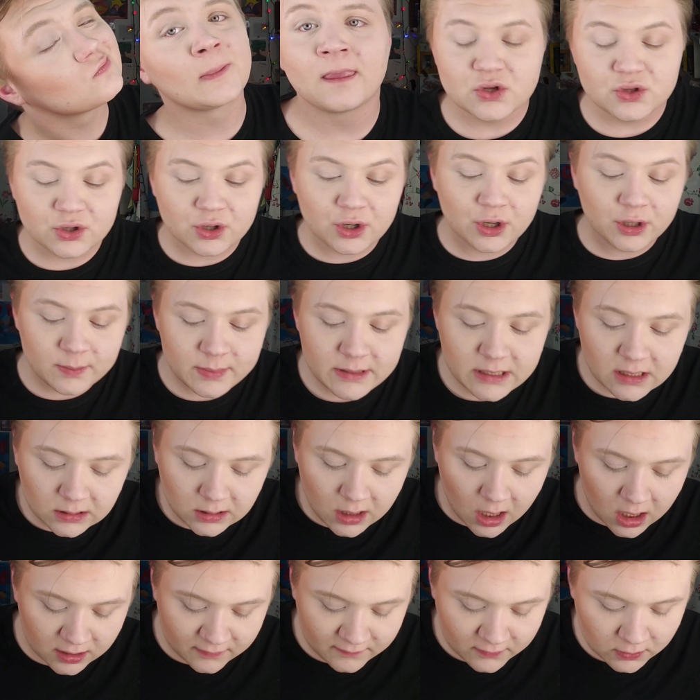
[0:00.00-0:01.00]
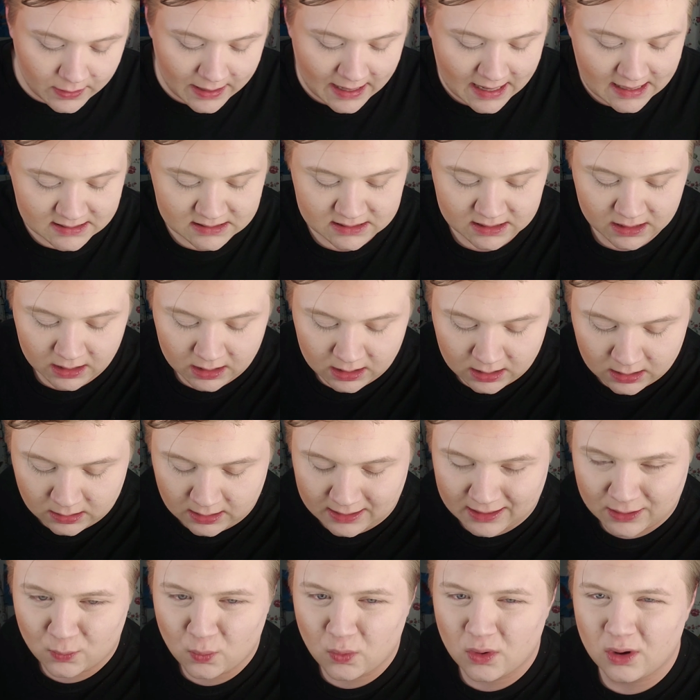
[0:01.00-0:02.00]
So there could be a lot of you asking,
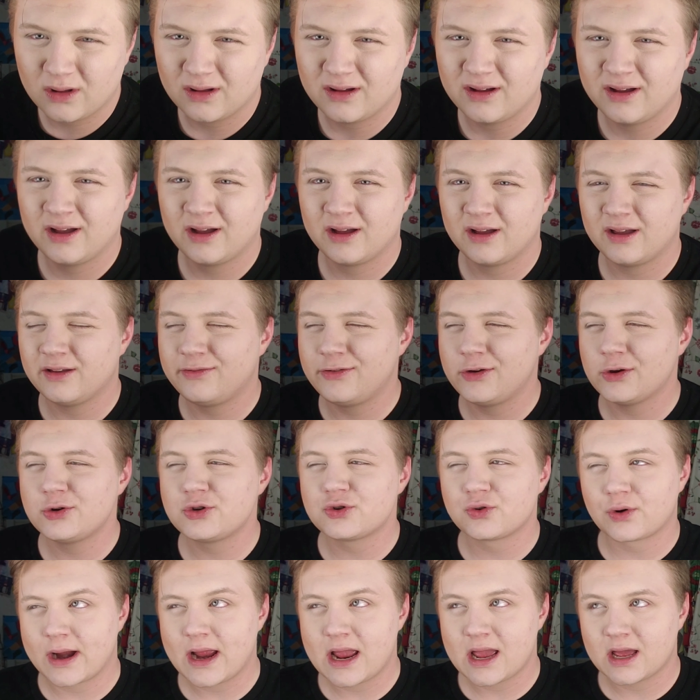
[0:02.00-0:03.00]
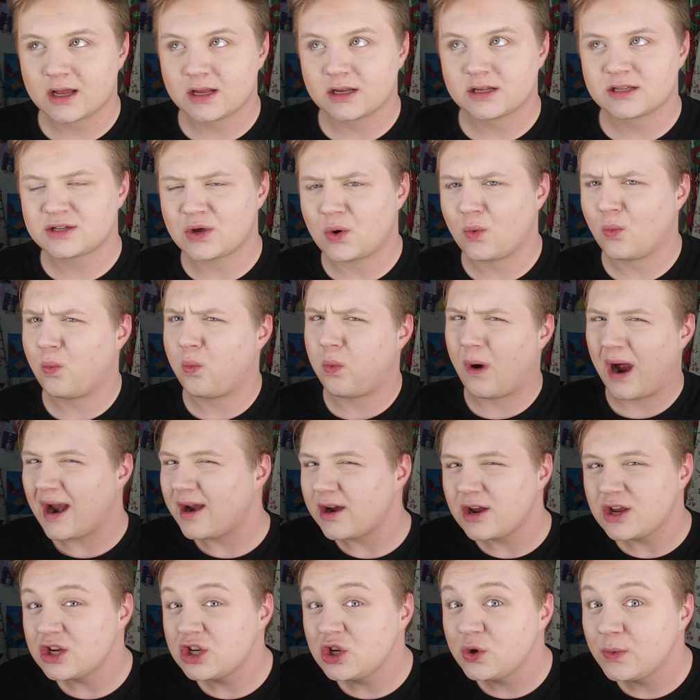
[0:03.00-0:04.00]
like, well, if you're trans, why
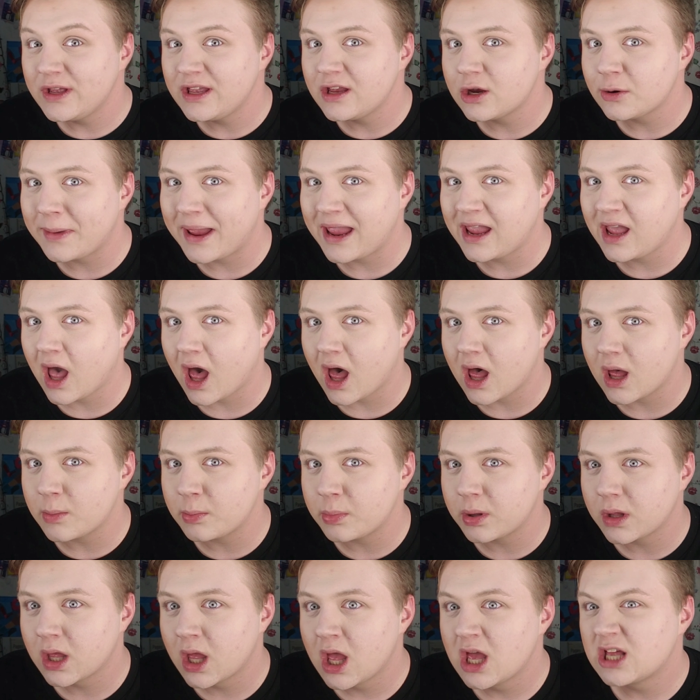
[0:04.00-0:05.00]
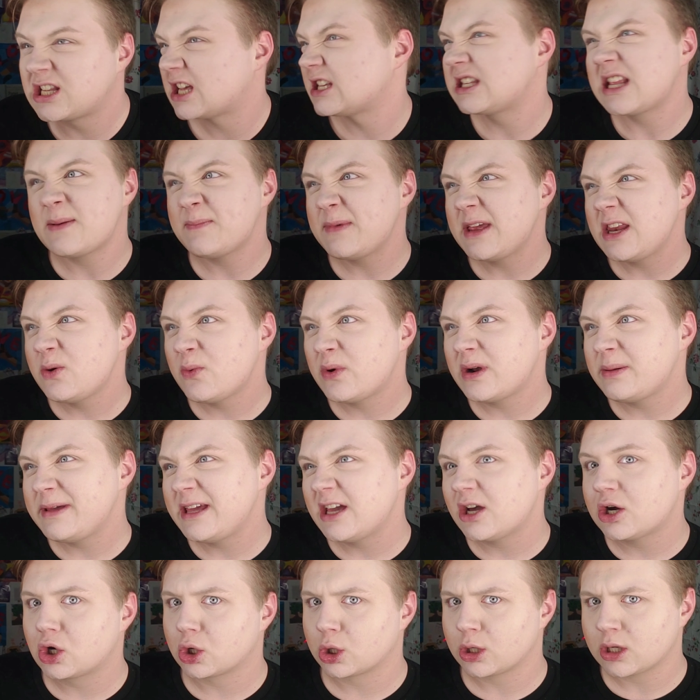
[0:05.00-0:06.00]
are you doing your makeup? Does that mean you want to
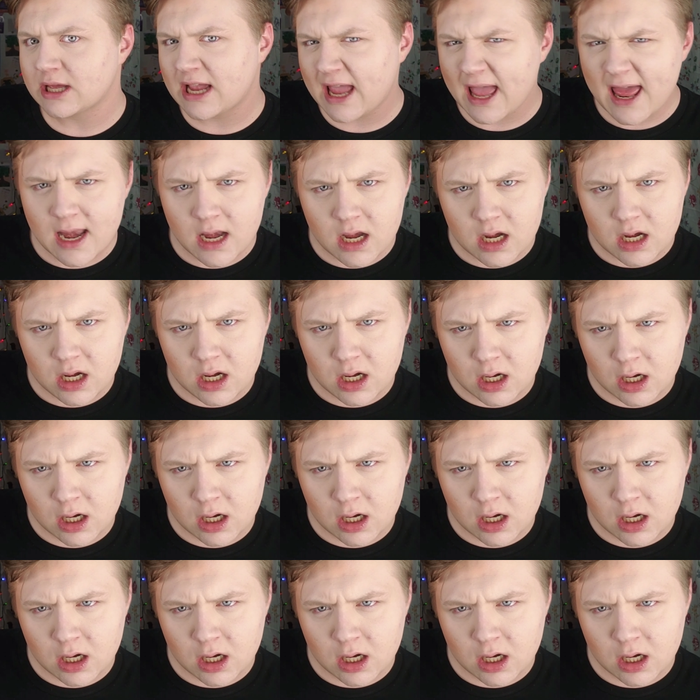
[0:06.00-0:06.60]
be a girl again?